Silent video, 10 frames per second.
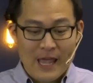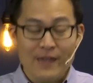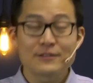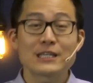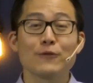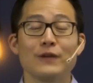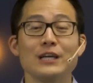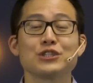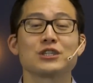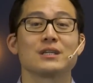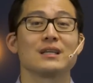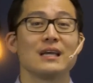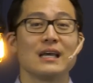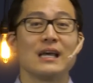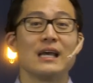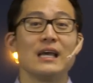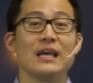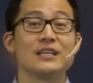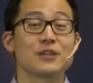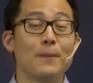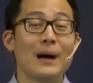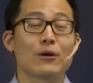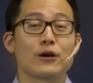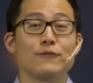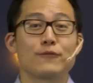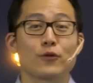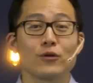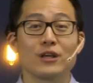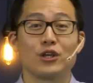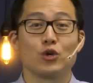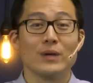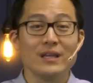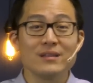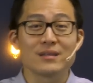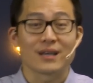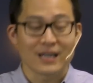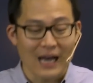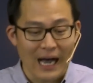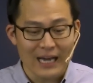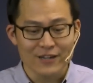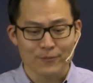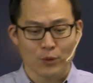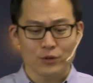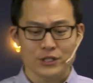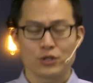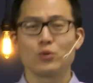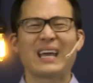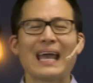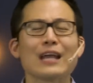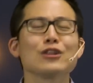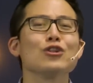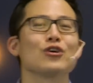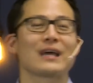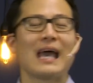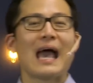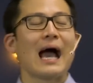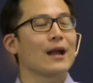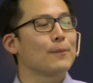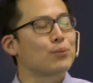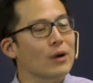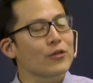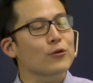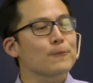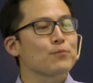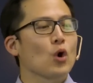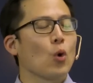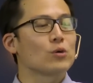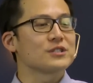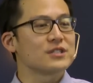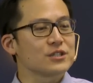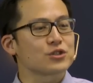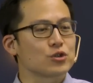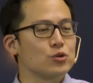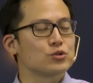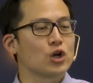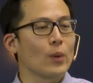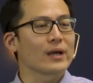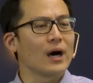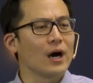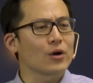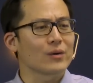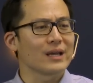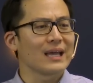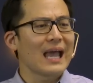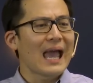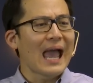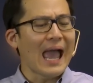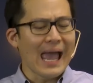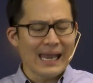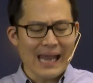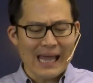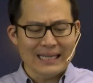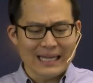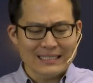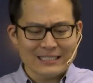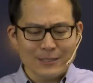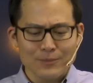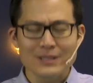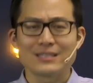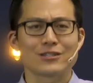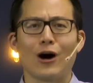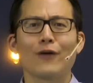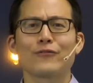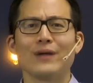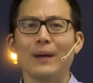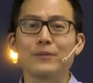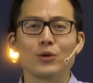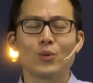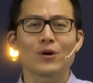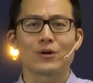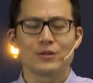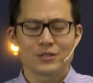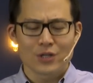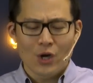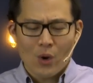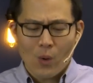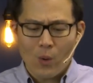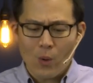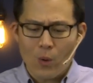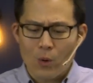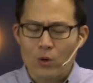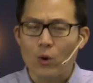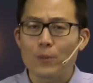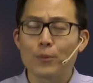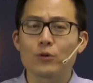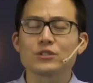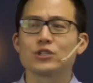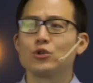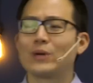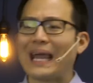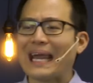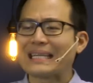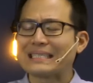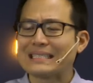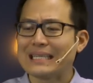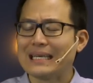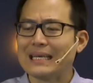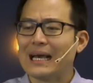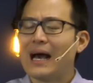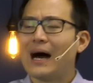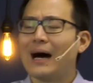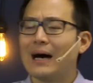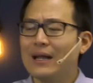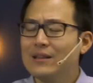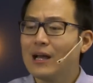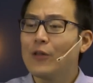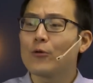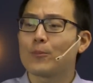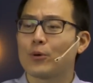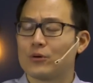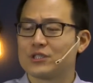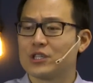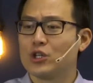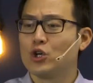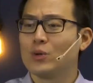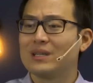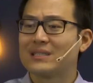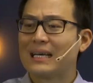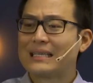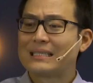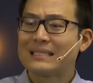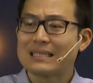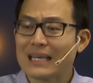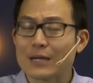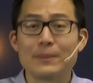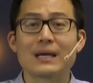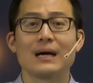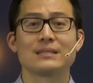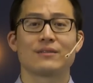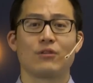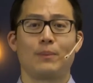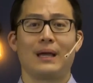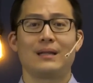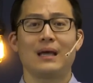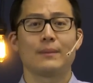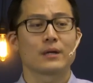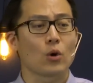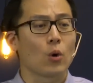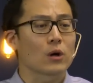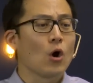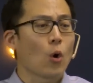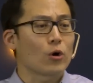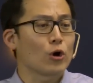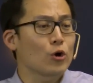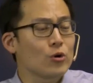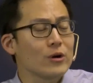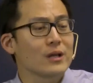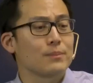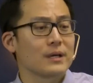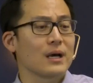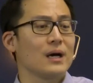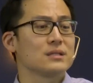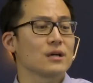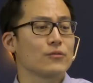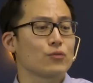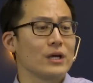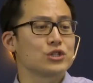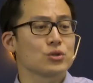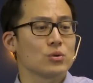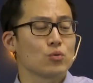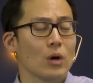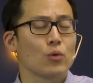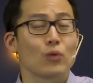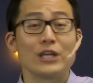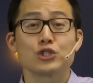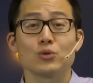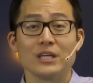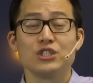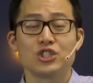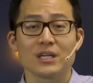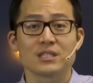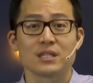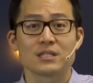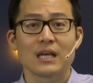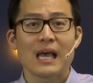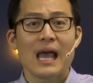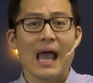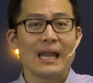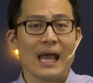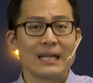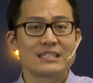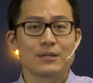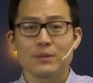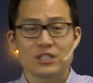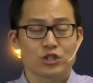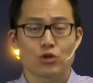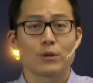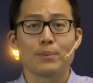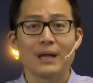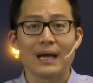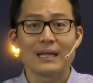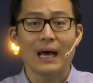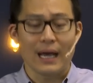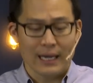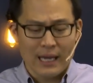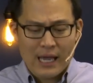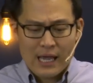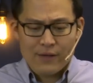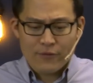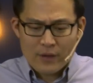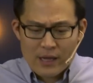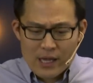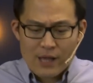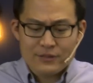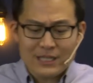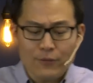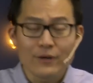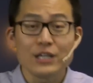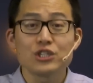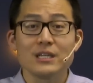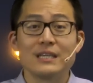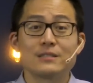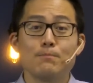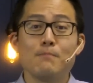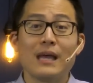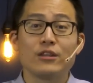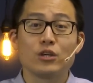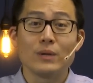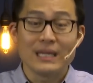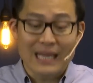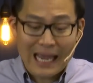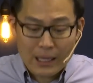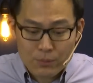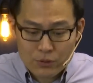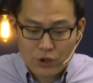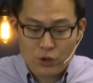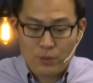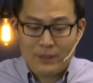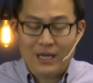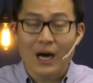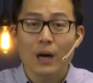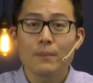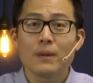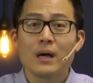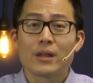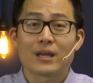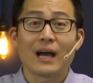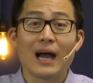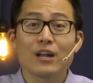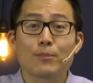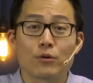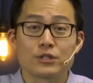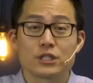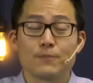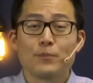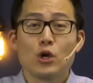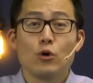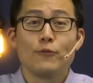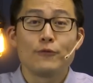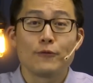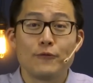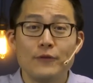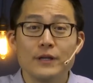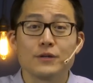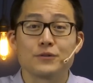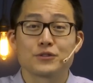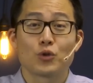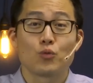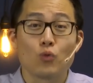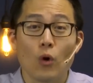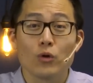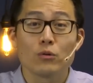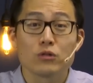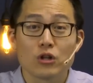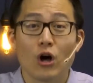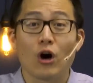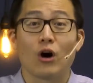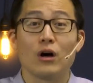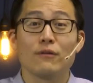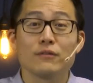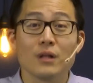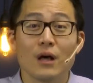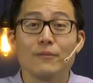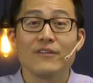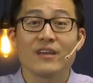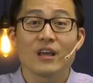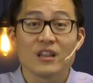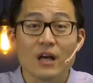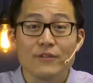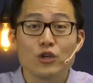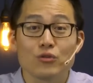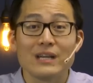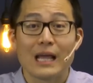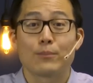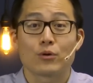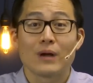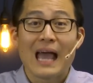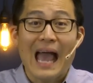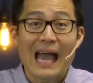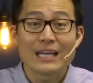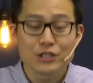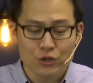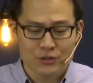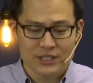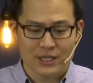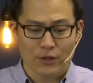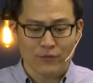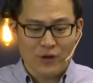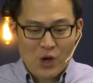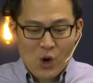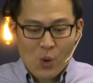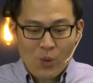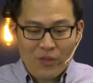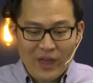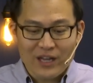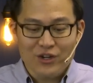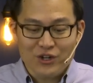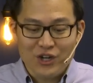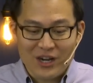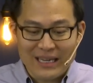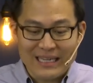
If salvation is about converting you into the kind of person who can't look at a brother or sister who's going hungry and, and, and simply just offer empty words, or, or, or a person who can't see a, another person who is sick because of the pandemic or, or hurting because of racial, uh, racial injustice and, and simply just turn a blind eye. If, if salvation is meant to enable you to become the kind of person who fulfills the royal law of loving, loving your neighbor as yourself, well, then you're going to